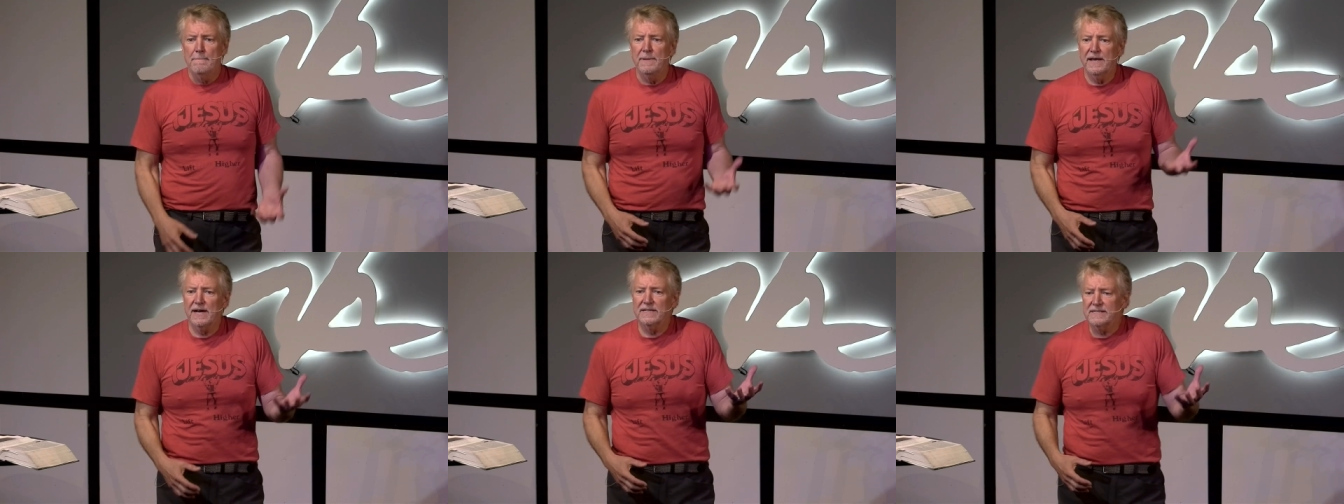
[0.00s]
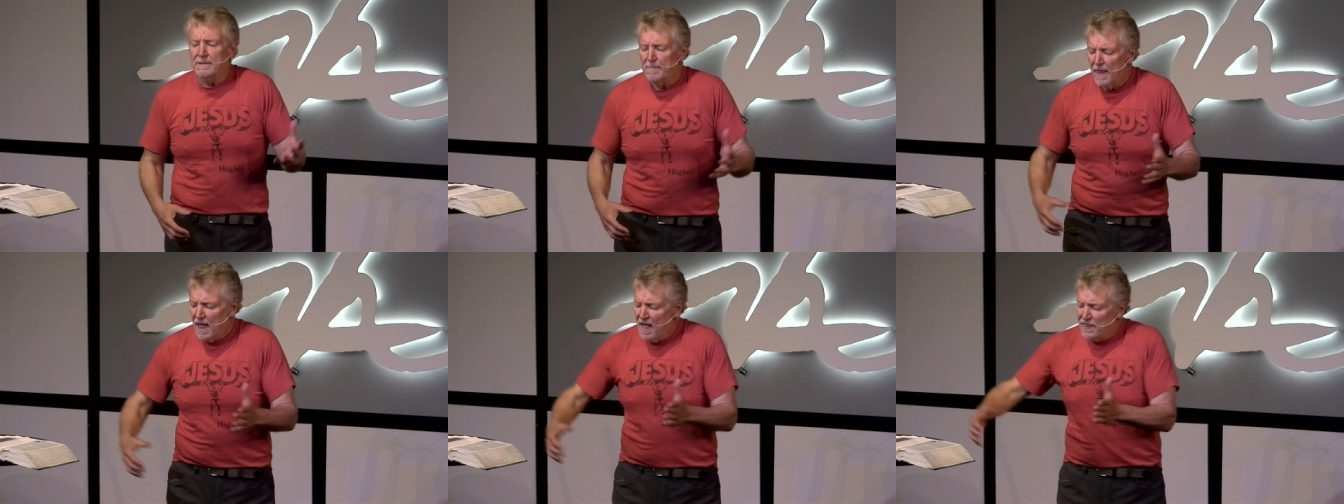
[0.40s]
Because
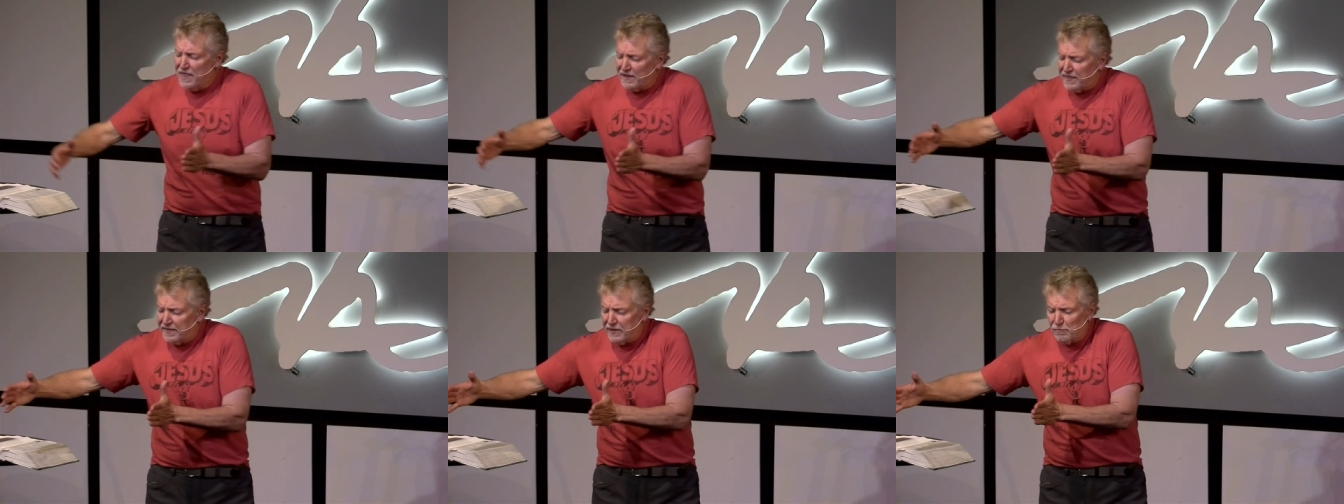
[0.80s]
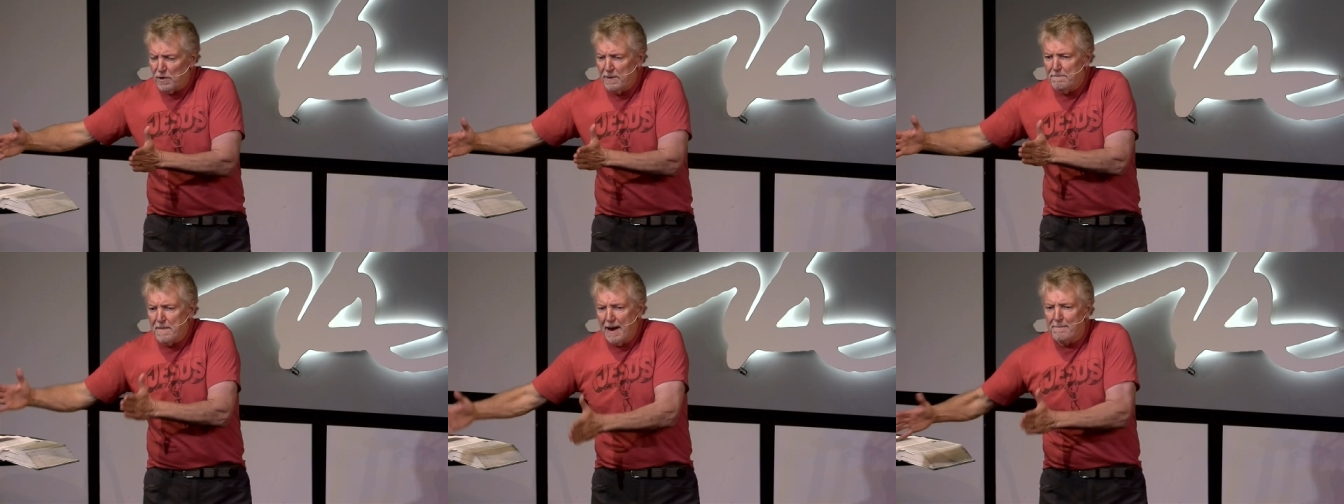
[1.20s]
the, the, the
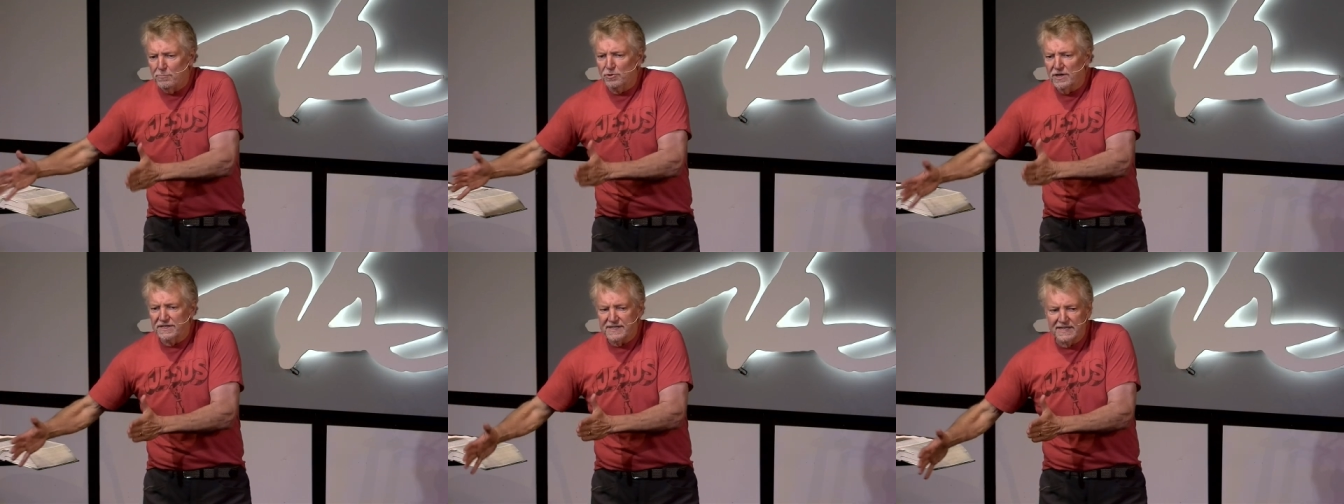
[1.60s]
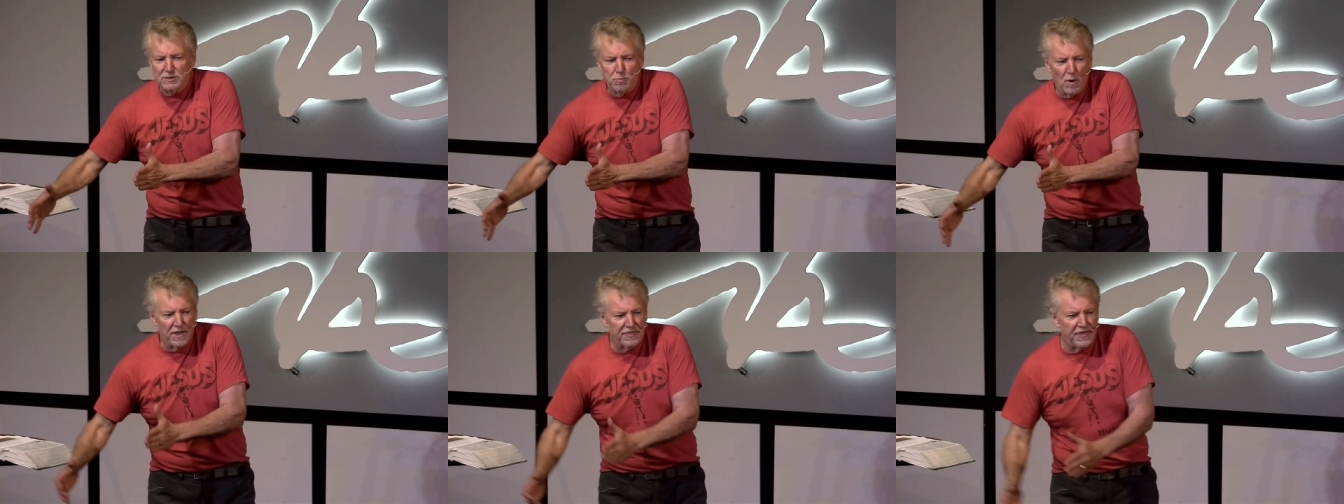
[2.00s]
remembrance
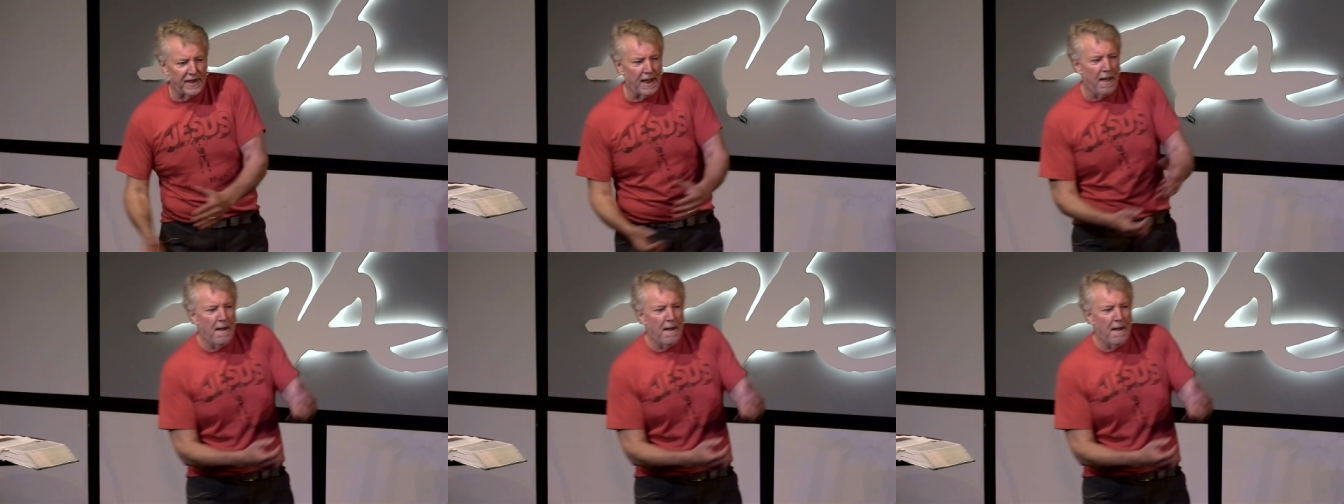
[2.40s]
is one thing,